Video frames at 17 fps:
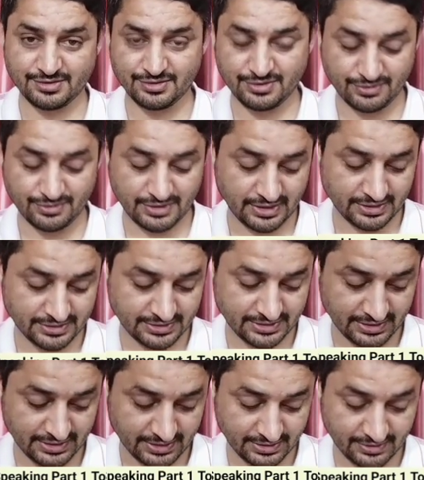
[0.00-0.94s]
You can
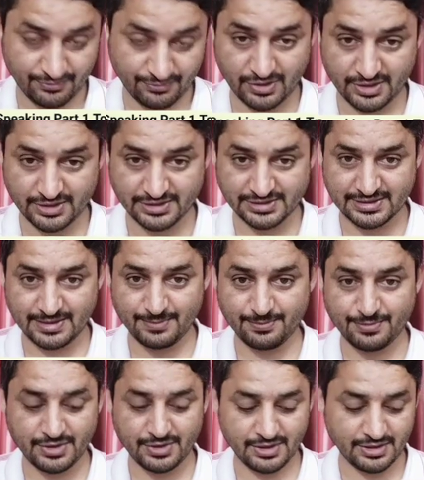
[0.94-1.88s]
say, for
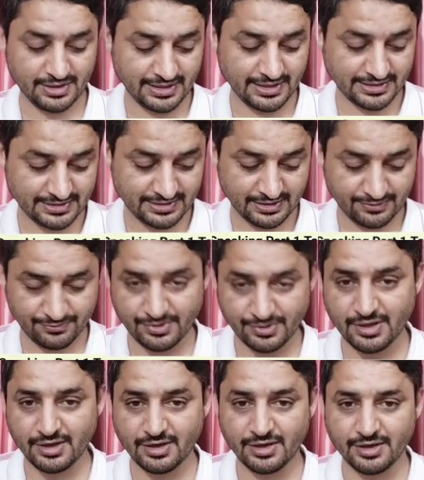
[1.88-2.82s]
example, yes,
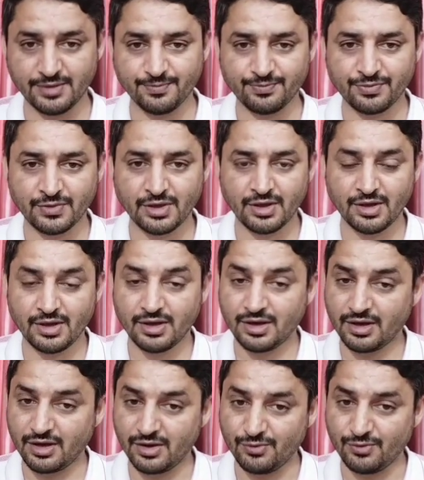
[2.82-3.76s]
definitely,
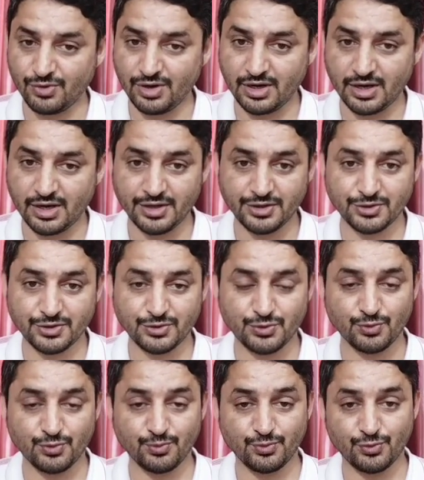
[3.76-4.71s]
I would like
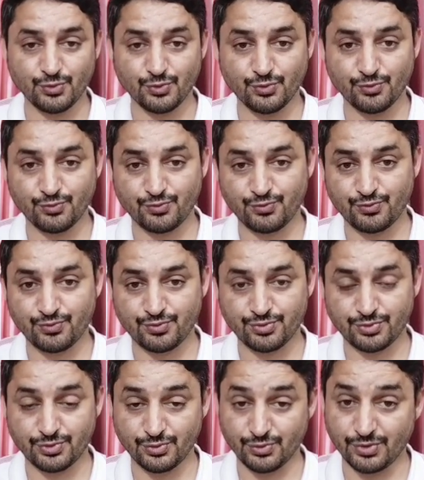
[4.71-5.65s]
to move
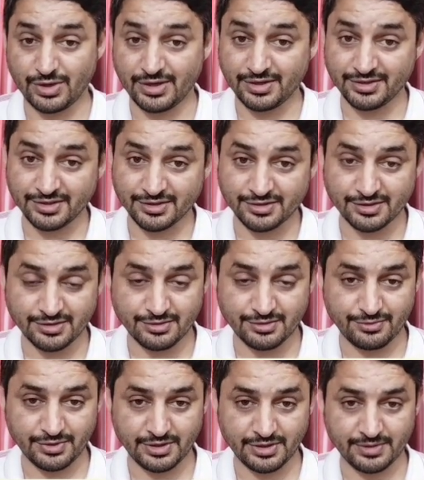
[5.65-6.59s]
to another
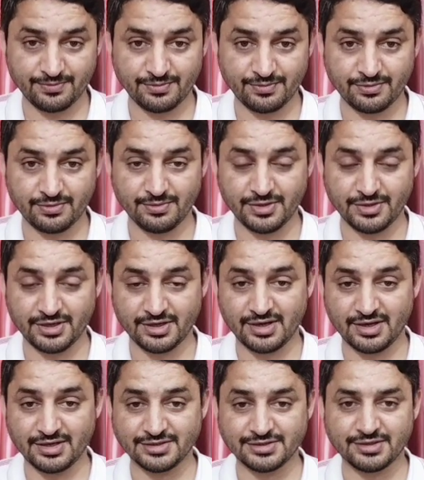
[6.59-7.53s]
country
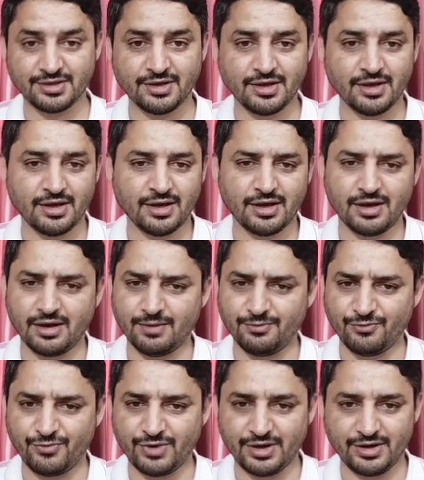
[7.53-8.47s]
because
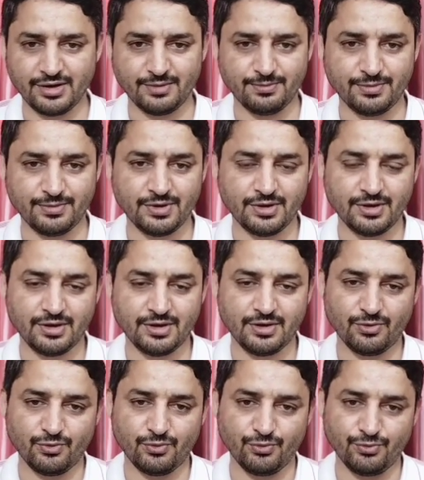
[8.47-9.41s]
I'm fed up
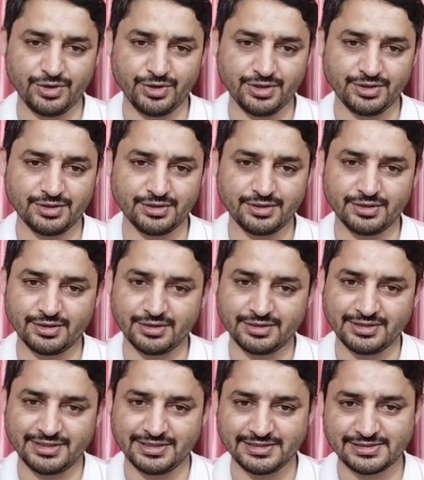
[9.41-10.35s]

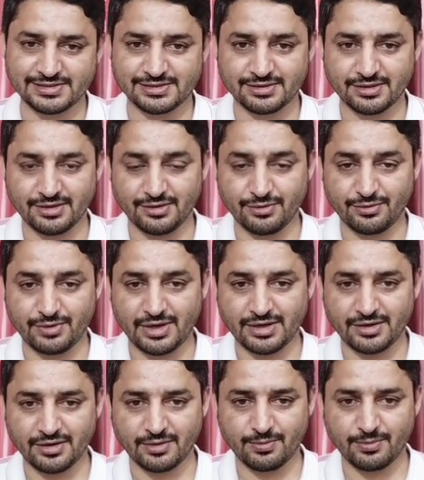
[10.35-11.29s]
with these
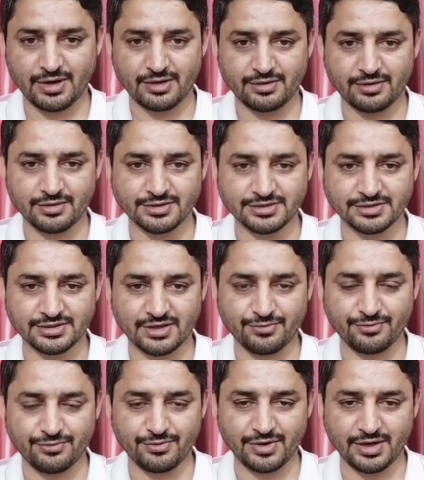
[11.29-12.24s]
erratic patterns
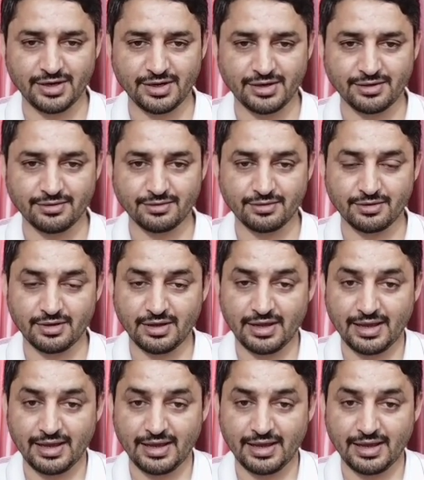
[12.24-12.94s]
of rain